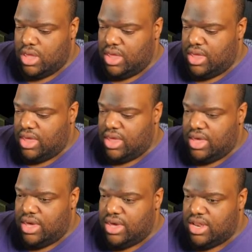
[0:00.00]

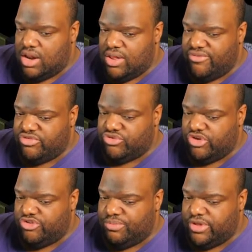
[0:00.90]
And I don't have a
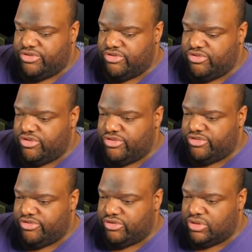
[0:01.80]
choice but to
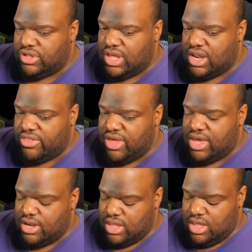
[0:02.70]
just get out of
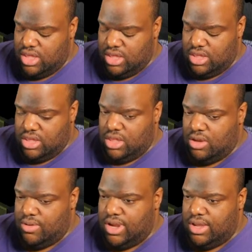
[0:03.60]
that.
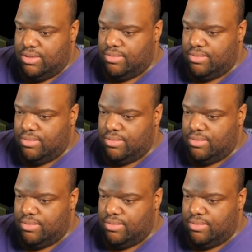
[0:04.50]
All right.